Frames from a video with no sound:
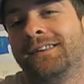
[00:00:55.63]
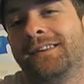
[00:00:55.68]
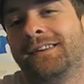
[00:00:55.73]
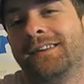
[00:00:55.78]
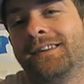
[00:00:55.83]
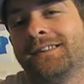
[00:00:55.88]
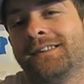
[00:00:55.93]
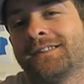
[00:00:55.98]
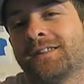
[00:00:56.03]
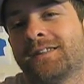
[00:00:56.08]

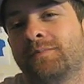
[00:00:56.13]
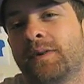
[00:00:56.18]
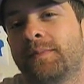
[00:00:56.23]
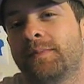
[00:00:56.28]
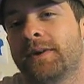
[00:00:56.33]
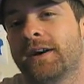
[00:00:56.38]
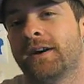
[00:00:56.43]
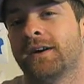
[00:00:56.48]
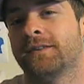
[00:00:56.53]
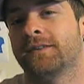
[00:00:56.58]
it's going to be a
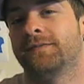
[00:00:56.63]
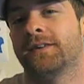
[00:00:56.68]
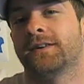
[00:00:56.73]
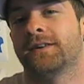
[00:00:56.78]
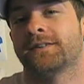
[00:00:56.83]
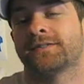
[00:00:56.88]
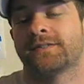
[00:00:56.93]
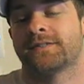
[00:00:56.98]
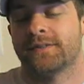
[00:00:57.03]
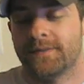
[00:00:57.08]
bit
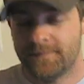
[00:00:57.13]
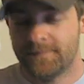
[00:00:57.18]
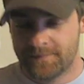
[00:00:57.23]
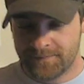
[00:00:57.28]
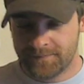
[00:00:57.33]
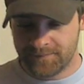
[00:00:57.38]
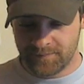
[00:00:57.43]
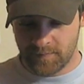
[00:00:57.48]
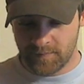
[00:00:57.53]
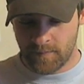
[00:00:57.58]
half-assed.
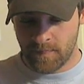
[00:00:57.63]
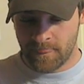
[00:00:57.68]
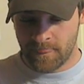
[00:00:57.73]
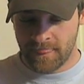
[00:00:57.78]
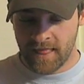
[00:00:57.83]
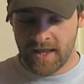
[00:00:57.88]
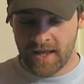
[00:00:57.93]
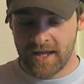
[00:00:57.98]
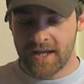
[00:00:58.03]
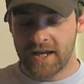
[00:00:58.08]

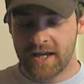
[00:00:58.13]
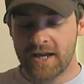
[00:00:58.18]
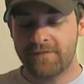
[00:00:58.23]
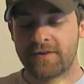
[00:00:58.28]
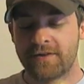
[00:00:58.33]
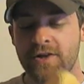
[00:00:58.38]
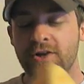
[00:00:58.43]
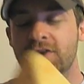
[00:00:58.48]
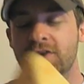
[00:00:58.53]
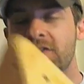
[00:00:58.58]

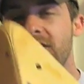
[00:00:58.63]
If you look